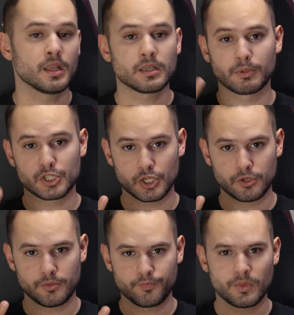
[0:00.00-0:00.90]
Number
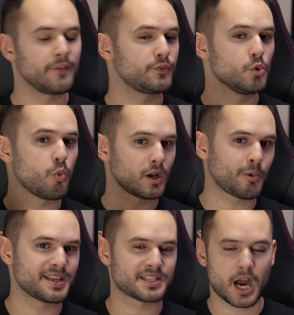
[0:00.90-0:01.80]
two, if you want to
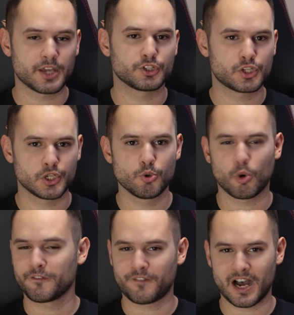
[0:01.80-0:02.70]
waste either two
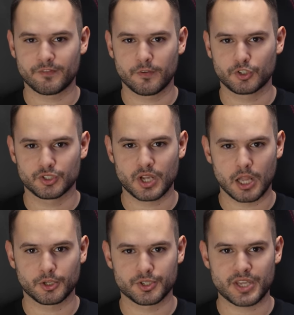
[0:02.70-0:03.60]
or five of your
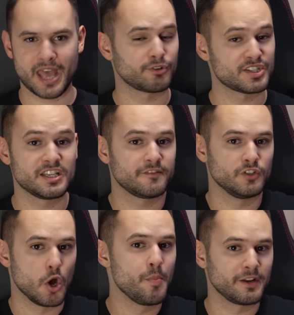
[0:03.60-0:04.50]
dollars and receive
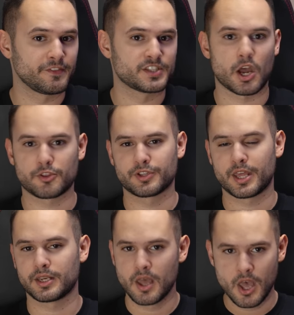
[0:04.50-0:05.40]
no benefits other
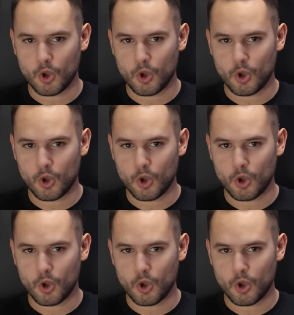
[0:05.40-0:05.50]
than